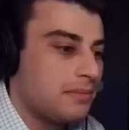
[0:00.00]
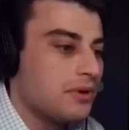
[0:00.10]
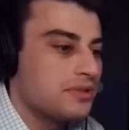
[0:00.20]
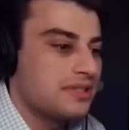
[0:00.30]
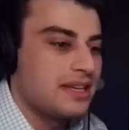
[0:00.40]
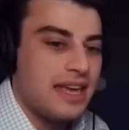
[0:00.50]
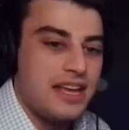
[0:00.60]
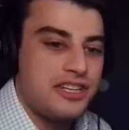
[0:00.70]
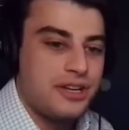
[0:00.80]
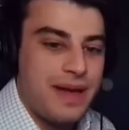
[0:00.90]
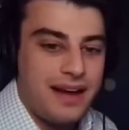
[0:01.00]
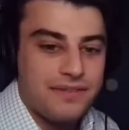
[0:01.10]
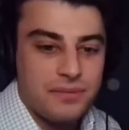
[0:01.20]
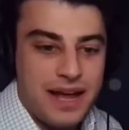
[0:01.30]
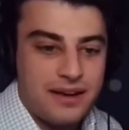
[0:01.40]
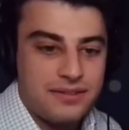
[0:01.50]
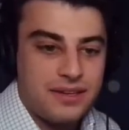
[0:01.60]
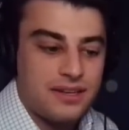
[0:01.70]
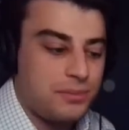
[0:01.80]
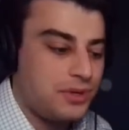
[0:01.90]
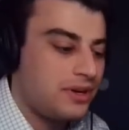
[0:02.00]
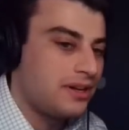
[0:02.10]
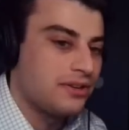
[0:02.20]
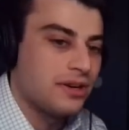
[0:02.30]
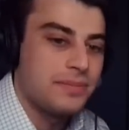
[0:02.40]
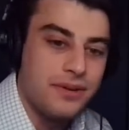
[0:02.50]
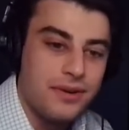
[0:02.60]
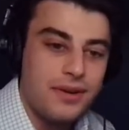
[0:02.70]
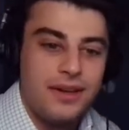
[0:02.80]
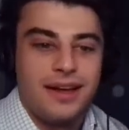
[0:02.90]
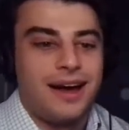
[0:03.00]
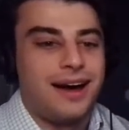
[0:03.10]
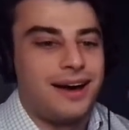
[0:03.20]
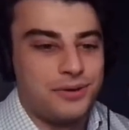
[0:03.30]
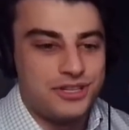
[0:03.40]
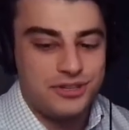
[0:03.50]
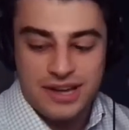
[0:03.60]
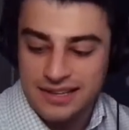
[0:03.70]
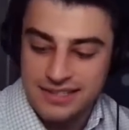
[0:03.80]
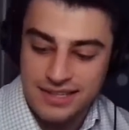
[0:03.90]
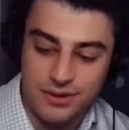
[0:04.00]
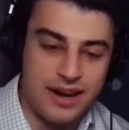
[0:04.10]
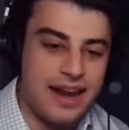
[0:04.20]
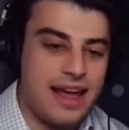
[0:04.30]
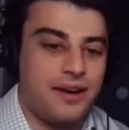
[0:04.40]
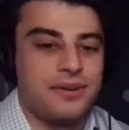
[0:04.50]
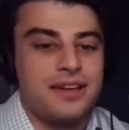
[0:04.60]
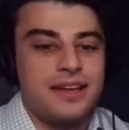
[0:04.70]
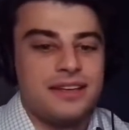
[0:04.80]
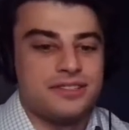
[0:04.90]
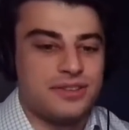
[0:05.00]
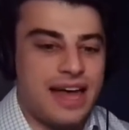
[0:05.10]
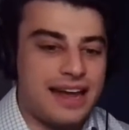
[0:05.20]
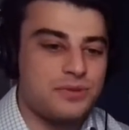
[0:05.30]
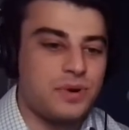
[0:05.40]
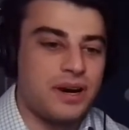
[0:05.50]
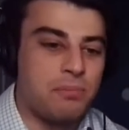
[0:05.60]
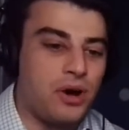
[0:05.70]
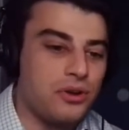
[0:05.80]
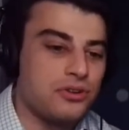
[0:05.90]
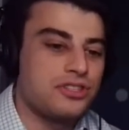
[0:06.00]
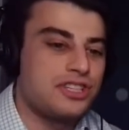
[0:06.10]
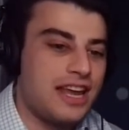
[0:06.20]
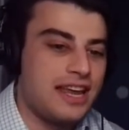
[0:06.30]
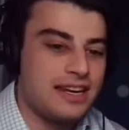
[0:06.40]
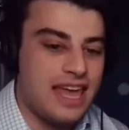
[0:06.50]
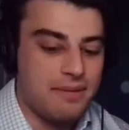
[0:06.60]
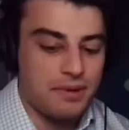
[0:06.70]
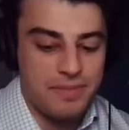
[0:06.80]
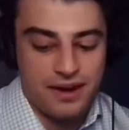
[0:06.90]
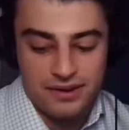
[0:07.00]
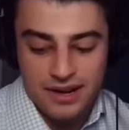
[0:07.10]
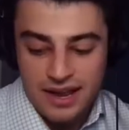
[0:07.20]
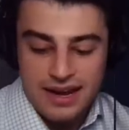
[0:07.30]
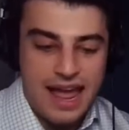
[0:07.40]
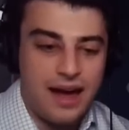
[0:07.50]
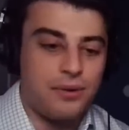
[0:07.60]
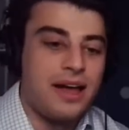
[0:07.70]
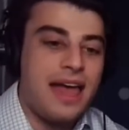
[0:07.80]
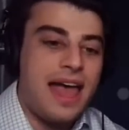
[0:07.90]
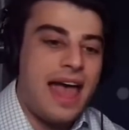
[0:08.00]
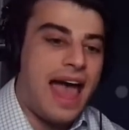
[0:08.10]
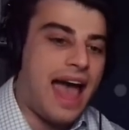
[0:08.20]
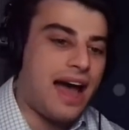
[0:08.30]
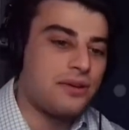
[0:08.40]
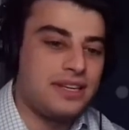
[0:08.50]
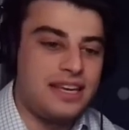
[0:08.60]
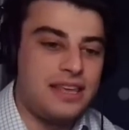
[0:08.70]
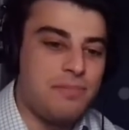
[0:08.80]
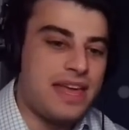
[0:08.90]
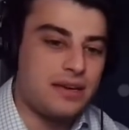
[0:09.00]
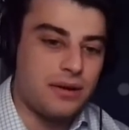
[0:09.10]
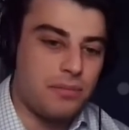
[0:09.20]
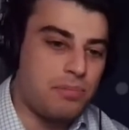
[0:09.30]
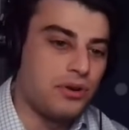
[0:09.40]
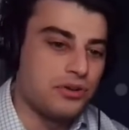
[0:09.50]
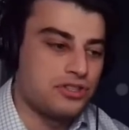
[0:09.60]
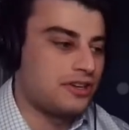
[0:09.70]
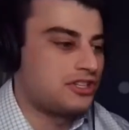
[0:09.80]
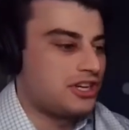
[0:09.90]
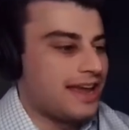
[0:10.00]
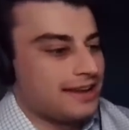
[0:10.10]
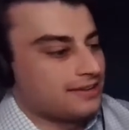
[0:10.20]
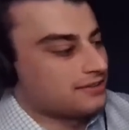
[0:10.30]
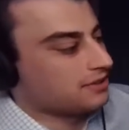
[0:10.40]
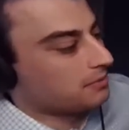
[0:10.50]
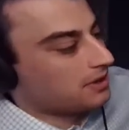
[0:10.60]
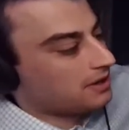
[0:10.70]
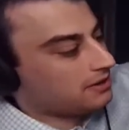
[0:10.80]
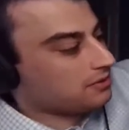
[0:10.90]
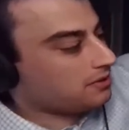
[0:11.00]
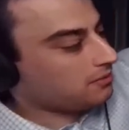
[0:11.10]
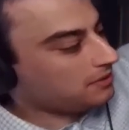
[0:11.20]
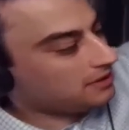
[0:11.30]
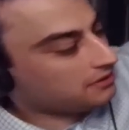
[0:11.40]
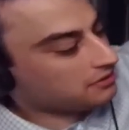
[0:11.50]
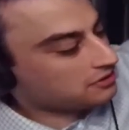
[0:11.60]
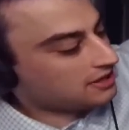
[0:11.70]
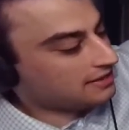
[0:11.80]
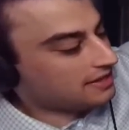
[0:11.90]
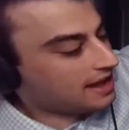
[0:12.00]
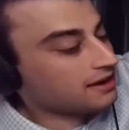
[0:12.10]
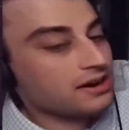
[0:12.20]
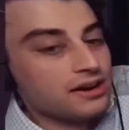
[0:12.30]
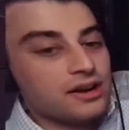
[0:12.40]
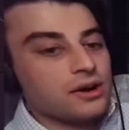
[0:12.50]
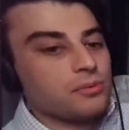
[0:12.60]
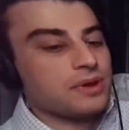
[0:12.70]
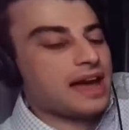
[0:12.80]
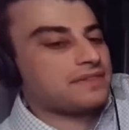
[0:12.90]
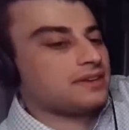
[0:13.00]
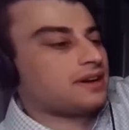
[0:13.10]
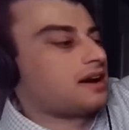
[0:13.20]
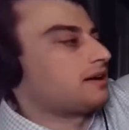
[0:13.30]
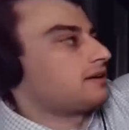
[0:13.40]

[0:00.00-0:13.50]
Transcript: the most engaging pound for pound community in crypto, which you guys see right now. So that is where Pulsechain came about. Now, how did he make Pulsechain? So in order to really understand that, we have to